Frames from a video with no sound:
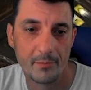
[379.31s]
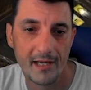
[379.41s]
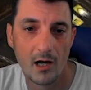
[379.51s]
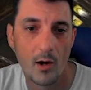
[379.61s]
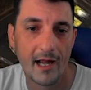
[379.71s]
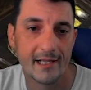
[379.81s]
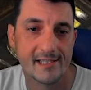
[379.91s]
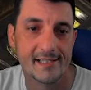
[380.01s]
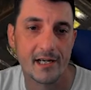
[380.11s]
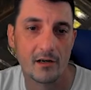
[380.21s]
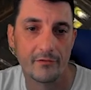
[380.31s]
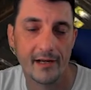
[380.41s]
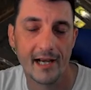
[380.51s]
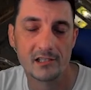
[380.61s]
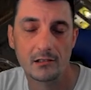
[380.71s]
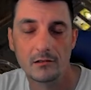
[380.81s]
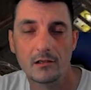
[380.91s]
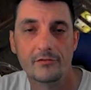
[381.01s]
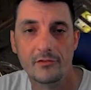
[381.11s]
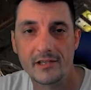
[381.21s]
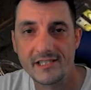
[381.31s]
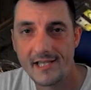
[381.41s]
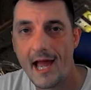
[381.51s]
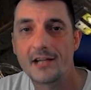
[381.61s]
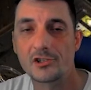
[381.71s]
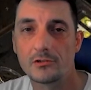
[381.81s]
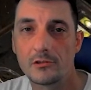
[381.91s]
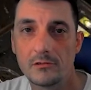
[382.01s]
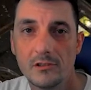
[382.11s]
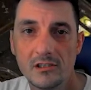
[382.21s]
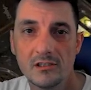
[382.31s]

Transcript: POI itself and actually look for the satchel